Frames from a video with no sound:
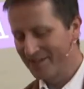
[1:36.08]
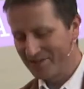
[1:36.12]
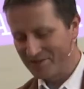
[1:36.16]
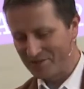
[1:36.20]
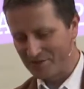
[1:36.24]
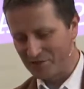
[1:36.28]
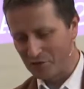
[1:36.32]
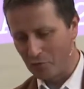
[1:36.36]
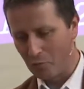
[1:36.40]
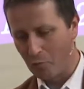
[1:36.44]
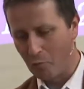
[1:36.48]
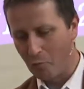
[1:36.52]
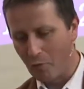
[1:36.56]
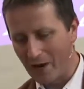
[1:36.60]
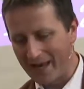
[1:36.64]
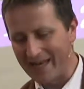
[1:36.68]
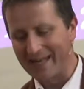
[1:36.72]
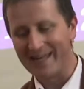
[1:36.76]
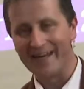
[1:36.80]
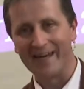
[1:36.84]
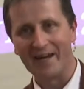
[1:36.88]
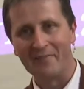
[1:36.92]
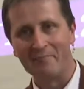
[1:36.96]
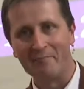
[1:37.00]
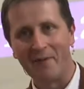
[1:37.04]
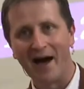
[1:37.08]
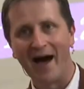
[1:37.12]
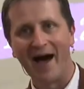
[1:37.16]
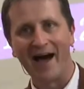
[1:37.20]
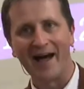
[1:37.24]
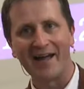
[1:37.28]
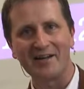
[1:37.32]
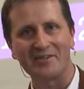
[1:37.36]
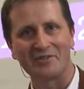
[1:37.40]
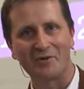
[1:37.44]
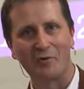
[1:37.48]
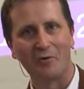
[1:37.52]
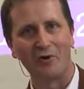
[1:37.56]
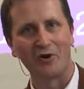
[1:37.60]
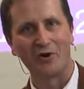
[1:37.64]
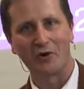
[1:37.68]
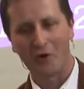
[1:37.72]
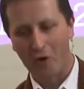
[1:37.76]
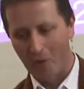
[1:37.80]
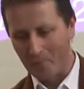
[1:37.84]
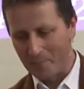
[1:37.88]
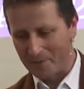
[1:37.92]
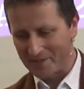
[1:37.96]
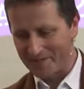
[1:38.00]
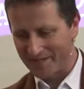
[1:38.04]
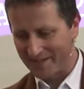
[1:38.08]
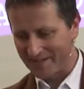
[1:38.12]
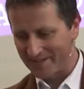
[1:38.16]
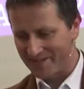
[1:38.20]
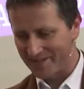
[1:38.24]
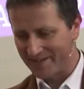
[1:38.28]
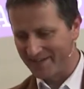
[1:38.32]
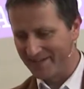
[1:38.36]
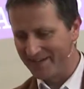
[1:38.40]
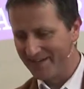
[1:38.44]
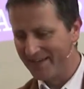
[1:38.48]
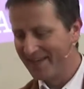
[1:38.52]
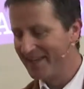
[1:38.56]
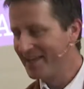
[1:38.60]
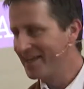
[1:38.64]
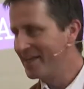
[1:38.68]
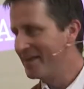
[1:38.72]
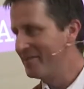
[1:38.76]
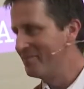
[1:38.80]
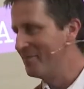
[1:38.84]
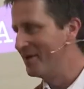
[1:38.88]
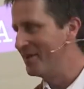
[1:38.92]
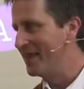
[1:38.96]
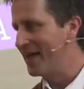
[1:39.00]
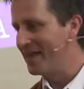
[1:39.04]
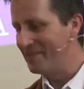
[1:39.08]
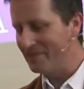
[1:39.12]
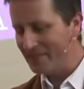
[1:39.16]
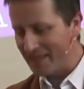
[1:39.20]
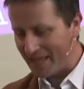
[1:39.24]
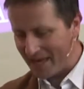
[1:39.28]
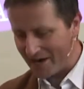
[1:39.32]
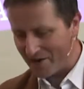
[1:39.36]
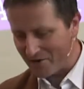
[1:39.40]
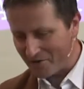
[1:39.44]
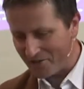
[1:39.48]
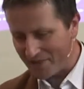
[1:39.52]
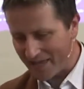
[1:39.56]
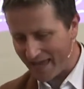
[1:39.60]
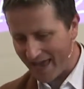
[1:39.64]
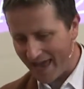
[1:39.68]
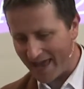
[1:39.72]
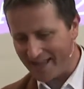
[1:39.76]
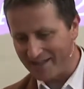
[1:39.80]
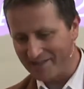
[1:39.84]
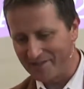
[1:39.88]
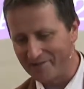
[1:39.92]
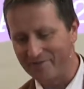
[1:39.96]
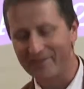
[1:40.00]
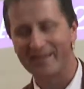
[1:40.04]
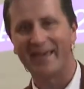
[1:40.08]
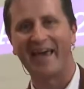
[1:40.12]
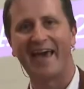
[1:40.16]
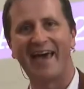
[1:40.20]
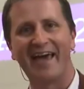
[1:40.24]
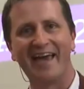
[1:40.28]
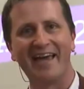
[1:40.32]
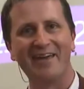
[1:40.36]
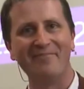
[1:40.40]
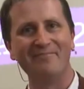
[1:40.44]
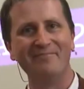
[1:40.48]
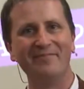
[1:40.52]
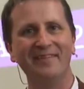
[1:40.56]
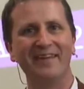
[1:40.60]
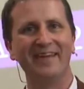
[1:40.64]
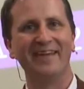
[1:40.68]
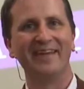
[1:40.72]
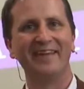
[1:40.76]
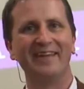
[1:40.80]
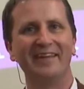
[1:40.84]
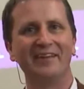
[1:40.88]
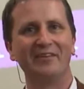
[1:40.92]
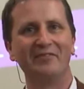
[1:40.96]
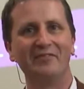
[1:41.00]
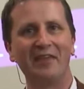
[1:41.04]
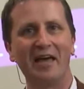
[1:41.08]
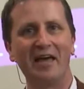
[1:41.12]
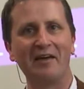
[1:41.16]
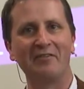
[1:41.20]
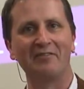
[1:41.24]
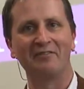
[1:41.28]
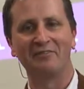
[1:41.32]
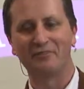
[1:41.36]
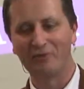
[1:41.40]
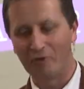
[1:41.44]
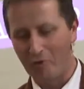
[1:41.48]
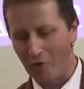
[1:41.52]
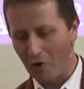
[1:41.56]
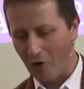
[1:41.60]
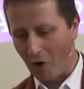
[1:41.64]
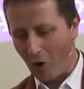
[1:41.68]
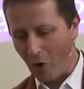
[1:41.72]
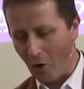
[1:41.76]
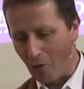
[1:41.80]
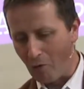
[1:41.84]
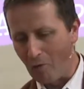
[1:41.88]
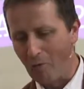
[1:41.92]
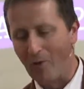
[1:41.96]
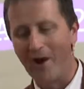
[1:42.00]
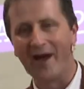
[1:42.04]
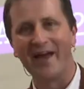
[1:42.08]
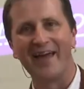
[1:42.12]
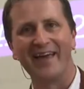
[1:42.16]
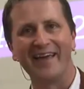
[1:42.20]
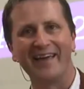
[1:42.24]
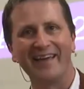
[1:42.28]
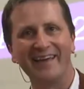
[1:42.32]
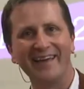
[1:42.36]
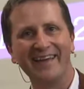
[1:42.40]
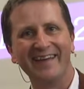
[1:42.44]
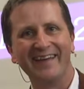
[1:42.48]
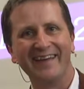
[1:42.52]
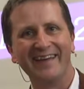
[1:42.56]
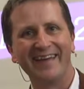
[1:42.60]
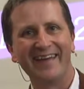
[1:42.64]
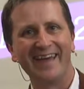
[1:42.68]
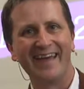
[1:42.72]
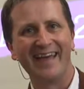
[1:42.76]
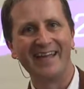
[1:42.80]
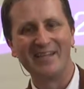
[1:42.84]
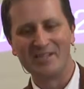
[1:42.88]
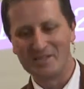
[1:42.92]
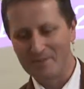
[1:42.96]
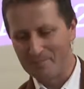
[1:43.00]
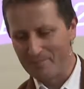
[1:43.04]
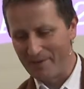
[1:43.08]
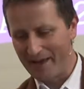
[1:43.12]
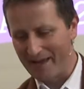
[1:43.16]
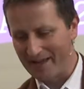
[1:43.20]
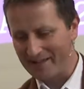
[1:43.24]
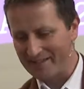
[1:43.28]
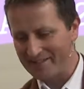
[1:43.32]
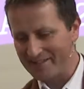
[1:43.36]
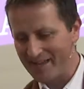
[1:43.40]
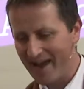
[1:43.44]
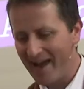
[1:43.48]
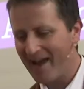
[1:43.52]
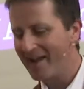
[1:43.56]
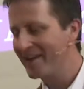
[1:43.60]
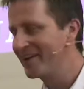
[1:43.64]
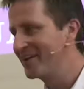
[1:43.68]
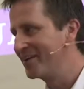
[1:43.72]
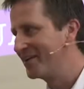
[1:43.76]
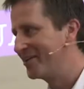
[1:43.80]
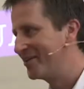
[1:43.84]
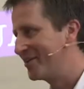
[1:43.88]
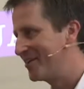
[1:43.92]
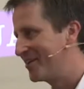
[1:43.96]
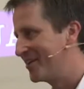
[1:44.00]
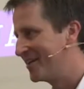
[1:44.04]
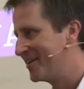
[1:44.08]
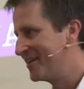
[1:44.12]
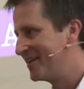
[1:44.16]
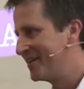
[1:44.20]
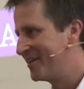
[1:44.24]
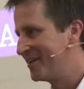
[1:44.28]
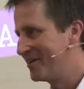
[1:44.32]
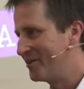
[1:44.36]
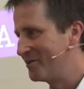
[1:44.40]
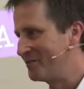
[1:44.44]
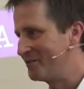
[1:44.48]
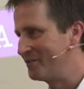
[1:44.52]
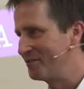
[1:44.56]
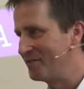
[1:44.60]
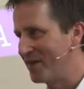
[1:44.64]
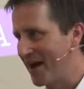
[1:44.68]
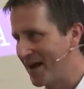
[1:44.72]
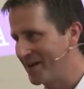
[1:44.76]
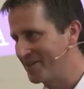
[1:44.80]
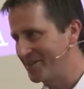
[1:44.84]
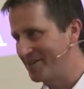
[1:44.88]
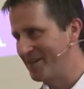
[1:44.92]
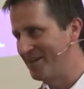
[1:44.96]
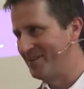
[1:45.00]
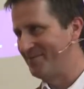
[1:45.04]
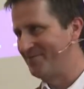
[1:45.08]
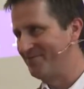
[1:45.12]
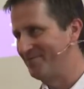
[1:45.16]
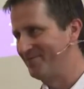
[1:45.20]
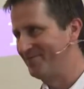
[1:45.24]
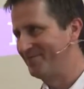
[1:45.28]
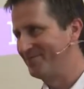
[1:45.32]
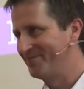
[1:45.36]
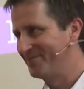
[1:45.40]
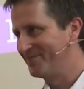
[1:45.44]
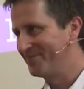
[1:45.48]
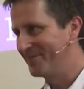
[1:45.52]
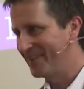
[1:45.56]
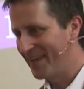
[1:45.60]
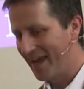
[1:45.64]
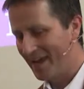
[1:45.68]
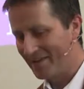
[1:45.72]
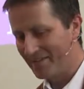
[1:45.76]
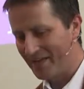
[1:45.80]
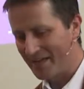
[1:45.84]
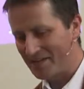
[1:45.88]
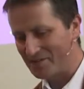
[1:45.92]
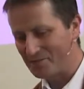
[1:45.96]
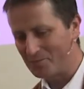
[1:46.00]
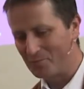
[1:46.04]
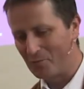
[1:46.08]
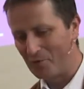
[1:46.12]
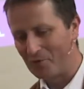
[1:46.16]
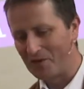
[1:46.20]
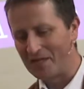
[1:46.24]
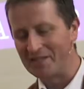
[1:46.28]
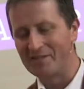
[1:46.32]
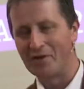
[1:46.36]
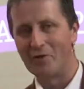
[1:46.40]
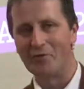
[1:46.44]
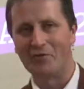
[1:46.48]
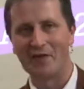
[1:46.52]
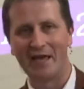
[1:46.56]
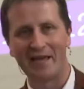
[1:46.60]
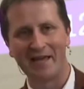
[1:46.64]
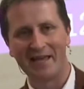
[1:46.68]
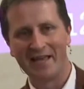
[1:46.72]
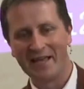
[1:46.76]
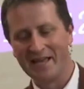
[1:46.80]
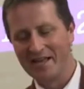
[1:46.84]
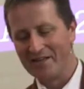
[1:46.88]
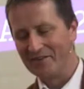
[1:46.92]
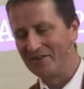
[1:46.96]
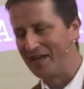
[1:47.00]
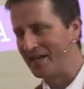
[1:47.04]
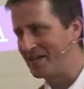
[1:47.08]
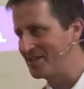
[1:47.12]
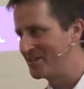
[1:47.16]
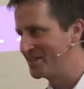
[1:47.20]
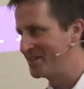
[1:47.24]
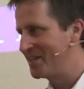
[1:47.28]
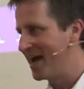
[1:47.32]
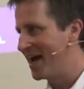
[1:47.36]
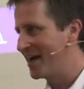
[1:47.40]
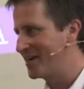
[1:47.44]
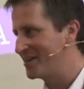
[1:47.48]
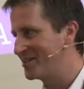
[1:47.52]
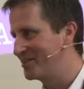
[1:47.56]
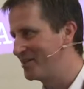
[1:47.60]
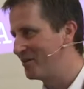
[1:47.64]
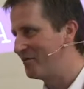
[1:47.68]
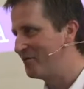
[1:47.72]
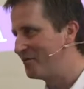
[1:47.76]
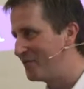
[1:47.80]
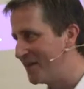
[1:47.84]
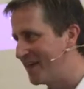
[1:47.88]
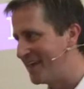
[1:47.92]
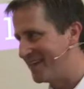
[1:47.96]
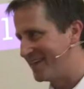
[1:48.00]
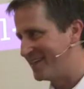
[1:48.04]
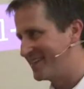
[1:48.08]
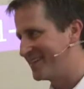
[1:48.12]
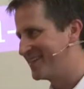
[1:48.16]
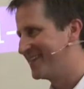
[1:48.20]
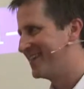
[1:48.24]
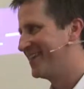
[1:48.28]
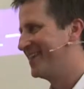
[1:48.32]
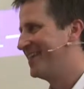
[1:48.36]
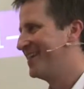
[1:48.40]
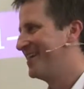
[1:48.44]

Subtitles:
to winning a match or a competition, but then near the end of the game, they throw it all away in spectacular fashion. Okay, that's what they do. They snatch defeat